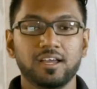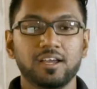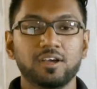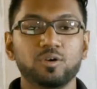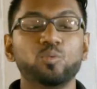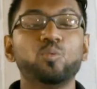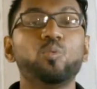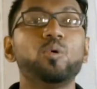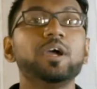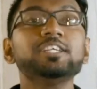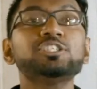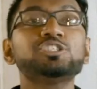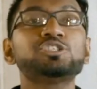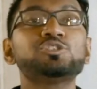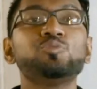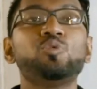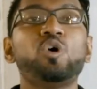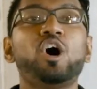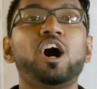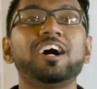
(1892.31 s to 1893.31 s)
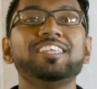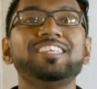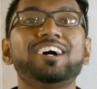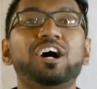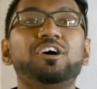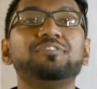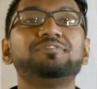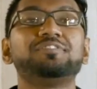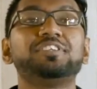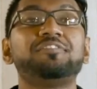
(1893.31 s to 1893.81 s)
Which one
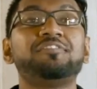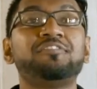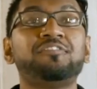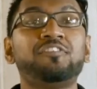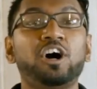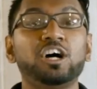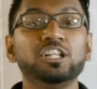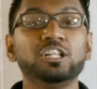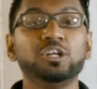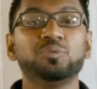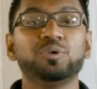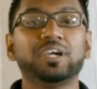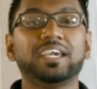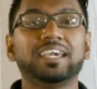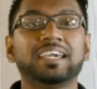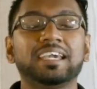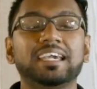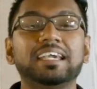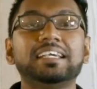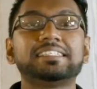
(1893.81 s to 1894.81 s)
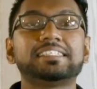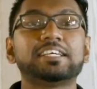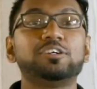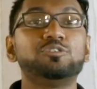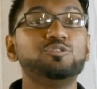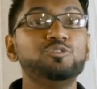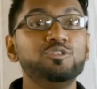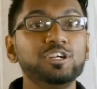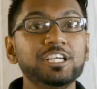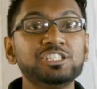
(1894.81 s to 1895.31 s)
of the following is a
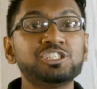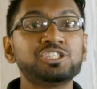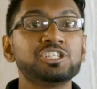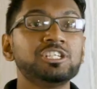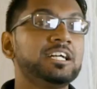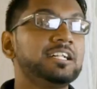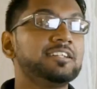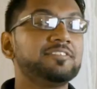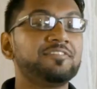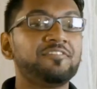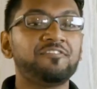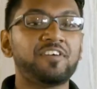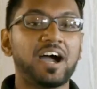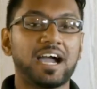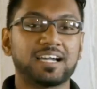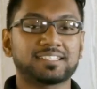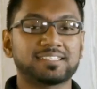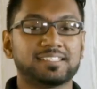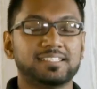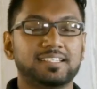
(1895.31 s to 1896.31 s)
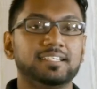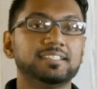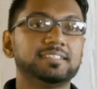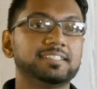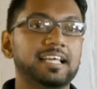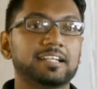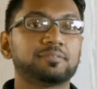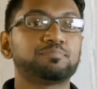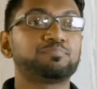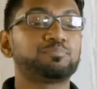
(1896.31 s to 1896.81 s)
regional factor
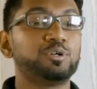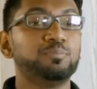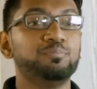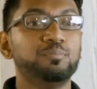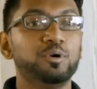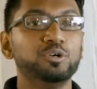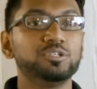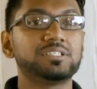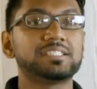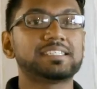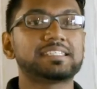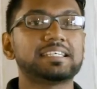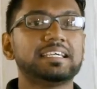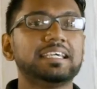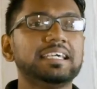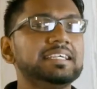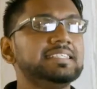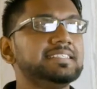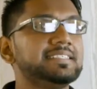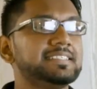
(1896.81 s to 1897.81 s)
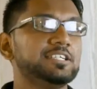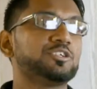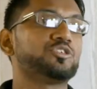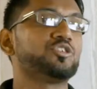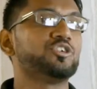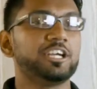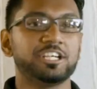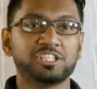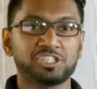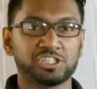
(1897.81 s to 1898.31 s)
that promotes
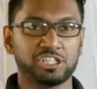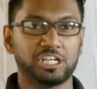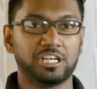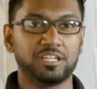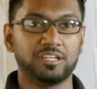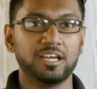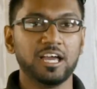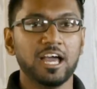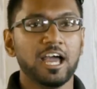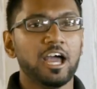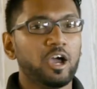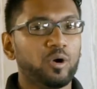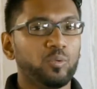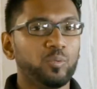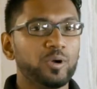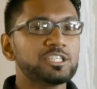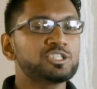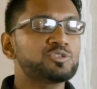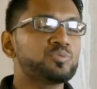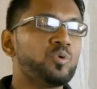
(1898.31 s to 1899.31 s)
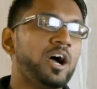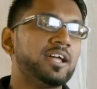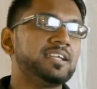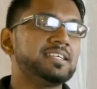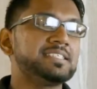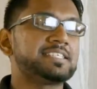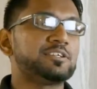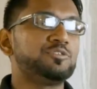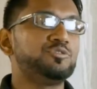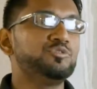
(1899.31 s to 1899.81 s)
integration? Which one is
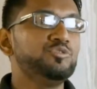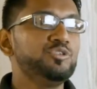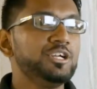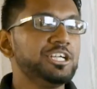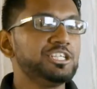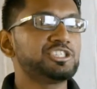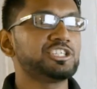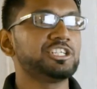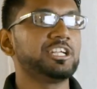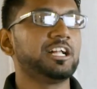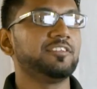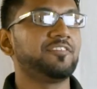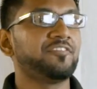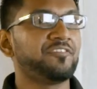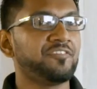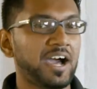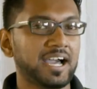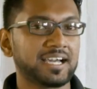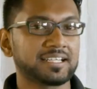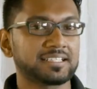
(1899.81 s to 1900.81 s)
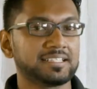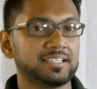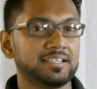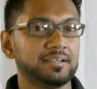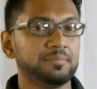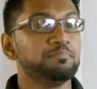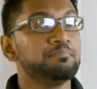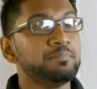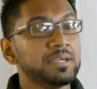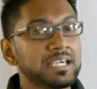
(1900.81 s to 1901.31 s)
a regional factor?
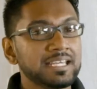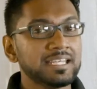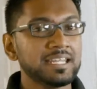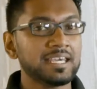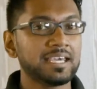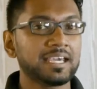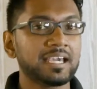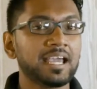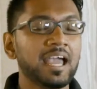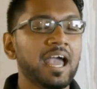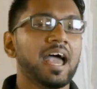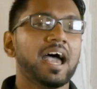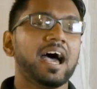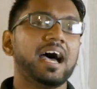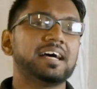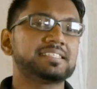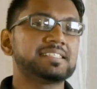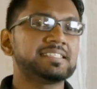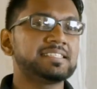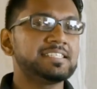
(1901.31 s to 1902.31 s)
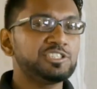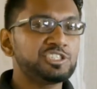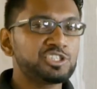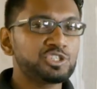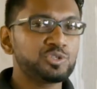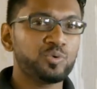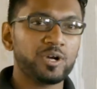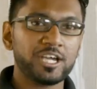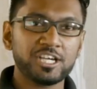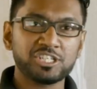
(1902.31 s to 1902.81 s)
Meaning a
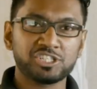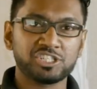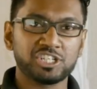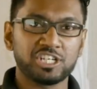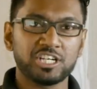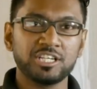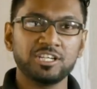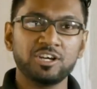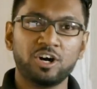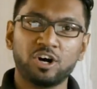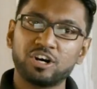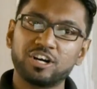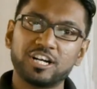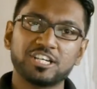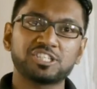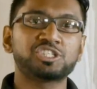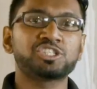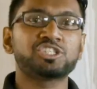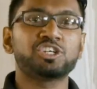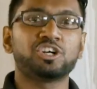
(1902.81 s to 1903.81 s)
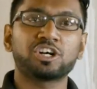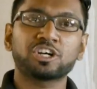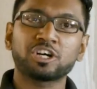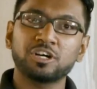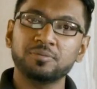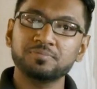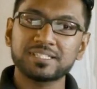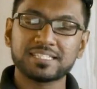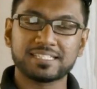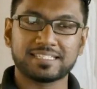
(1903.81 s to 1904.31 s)
situation or a
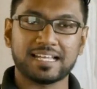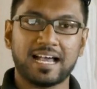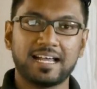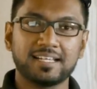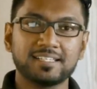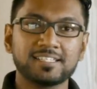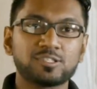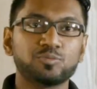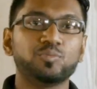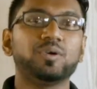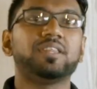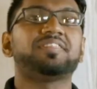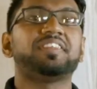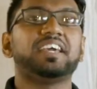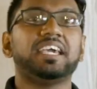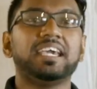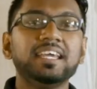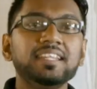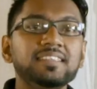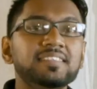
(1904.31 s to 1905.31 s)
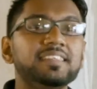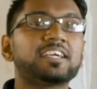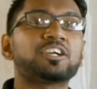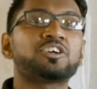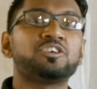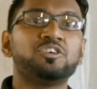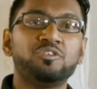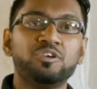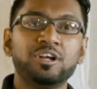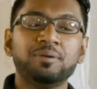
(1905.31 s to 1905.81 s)
circumstance within the
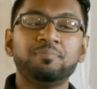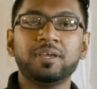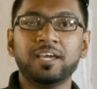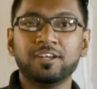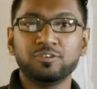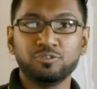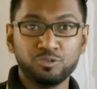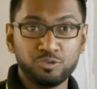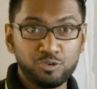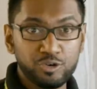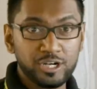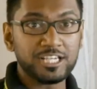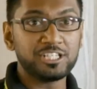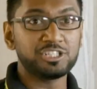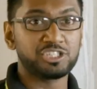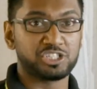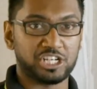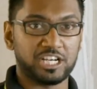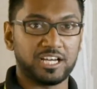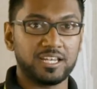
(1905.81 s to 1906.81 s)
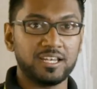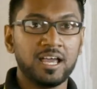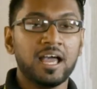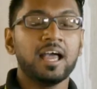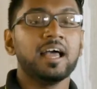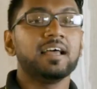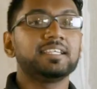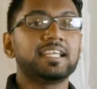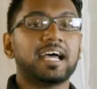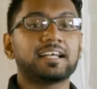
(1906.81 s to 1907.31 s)
Caribbean region
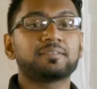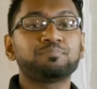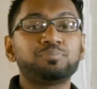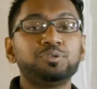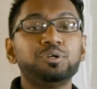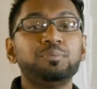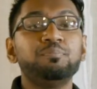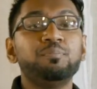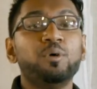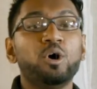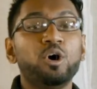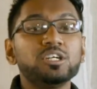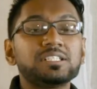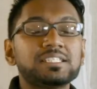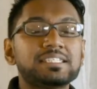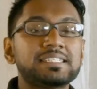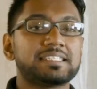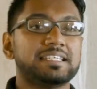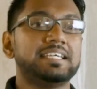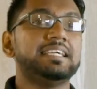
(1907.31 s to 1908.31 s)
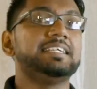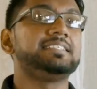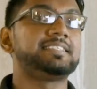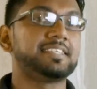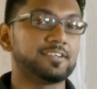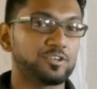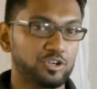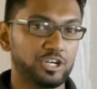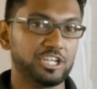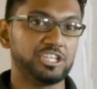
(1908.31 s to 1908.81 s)
that promotes
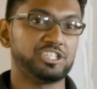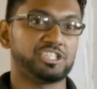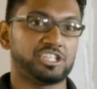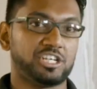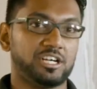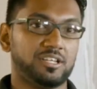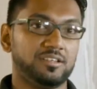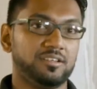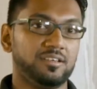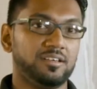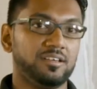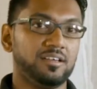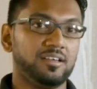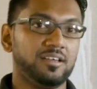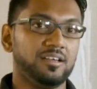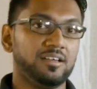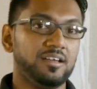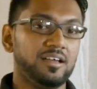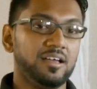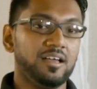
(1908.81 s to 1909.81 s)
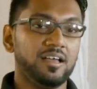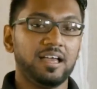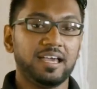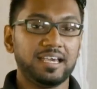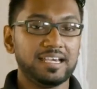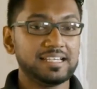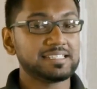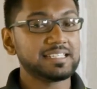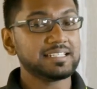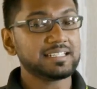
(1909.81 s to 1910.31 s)
integration.
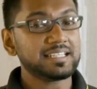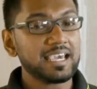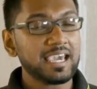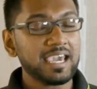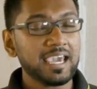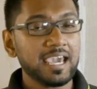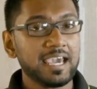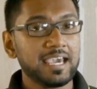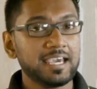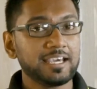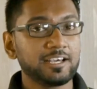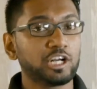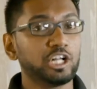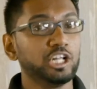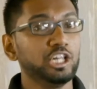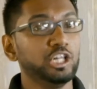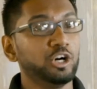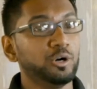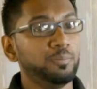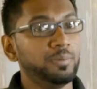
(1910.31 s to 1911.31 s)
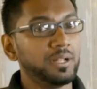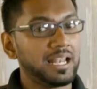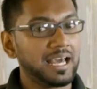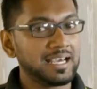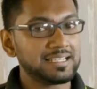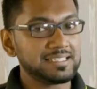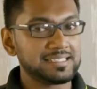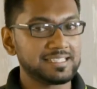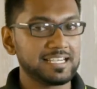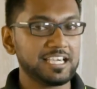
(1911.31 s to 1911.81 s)
Is it A,
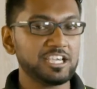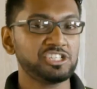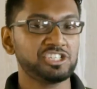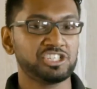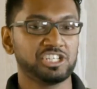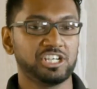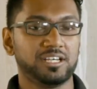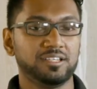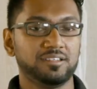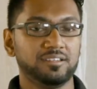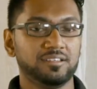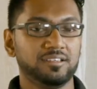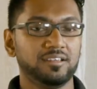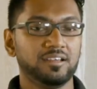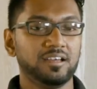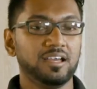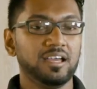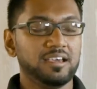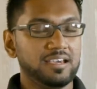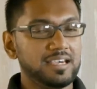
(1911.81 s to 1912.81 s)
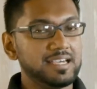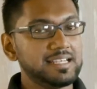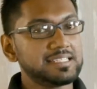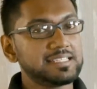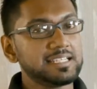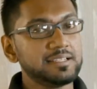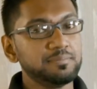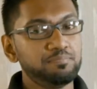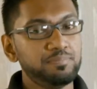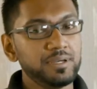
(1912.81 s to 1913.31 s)
globalization? Is
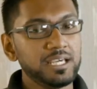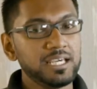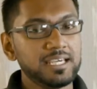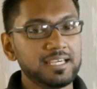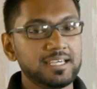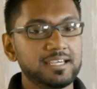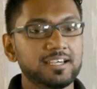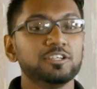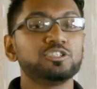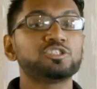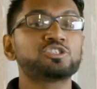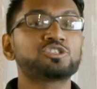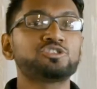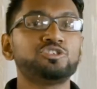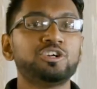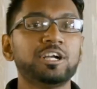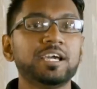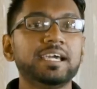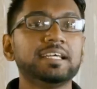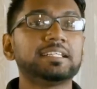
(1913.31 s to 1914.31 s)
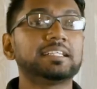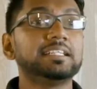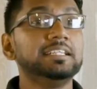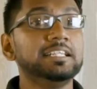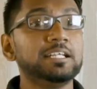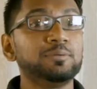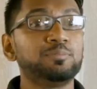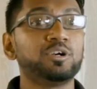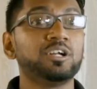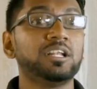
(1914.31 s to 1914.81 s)
it B, trade
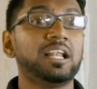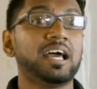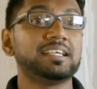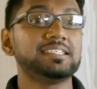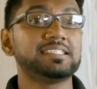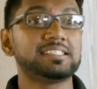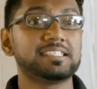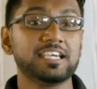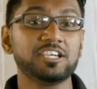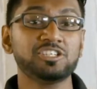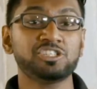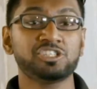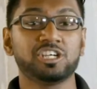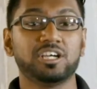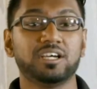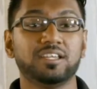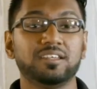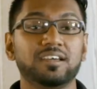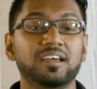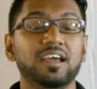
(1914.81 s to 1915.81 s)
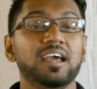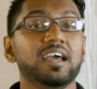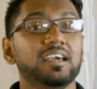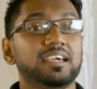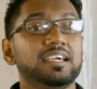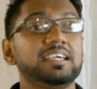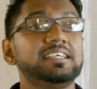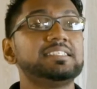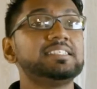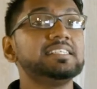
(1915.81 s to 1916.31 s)
liberalization?
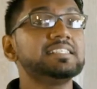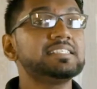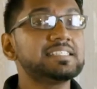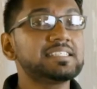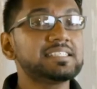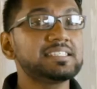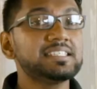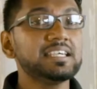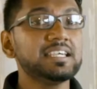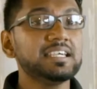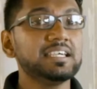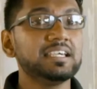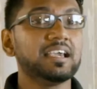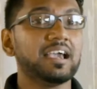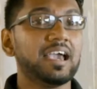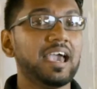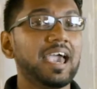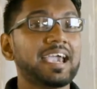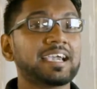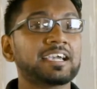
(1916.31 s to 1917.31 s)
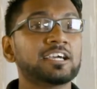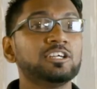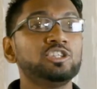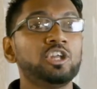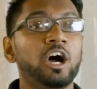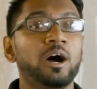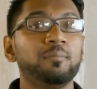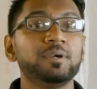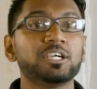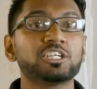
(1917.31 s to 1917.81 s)
Is it C,
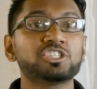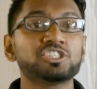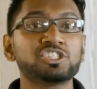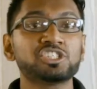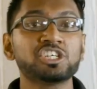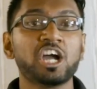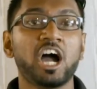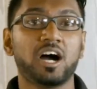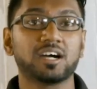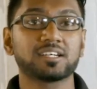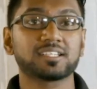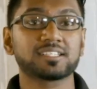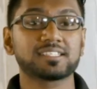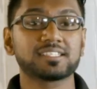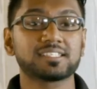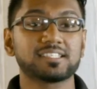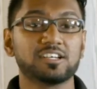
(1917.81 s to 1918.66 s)
economic shocks?